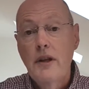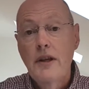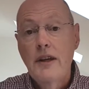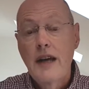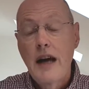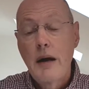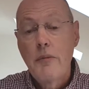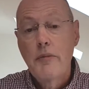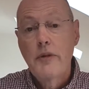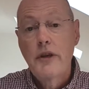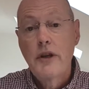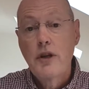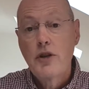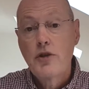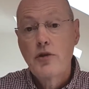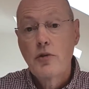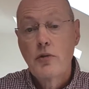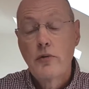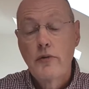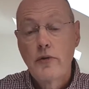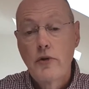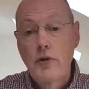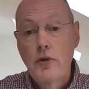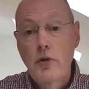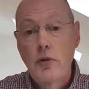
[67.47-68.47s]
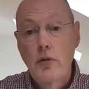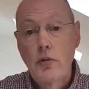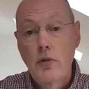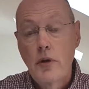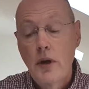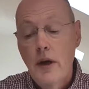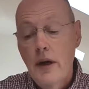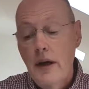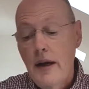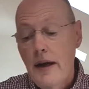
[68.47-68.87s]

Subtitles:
Cabernet Sauvignon,